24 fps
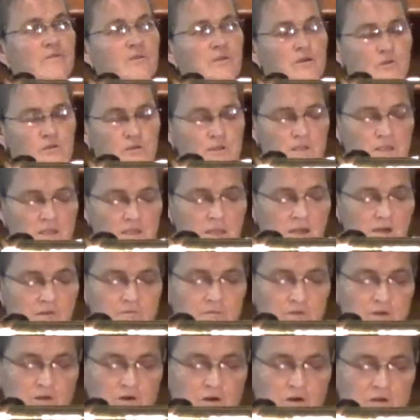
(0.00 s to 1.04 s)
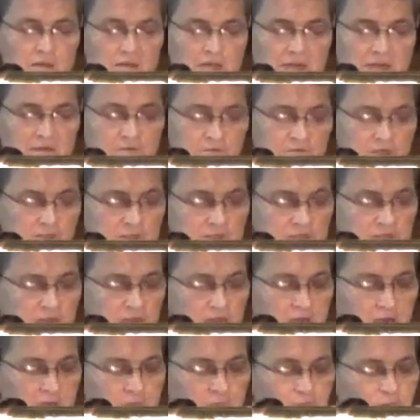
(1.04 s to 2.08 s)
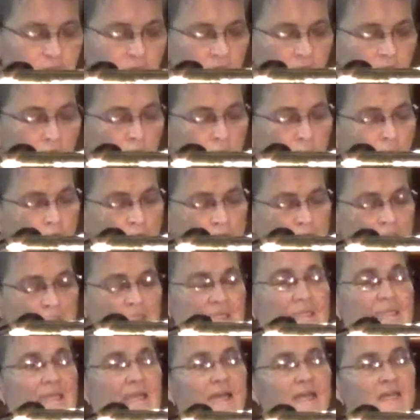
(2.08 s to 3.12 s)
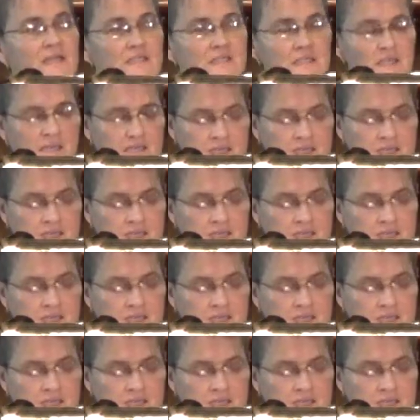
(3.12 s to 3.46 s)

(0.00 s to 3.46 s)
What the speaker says: of those enough in our life today. But in today's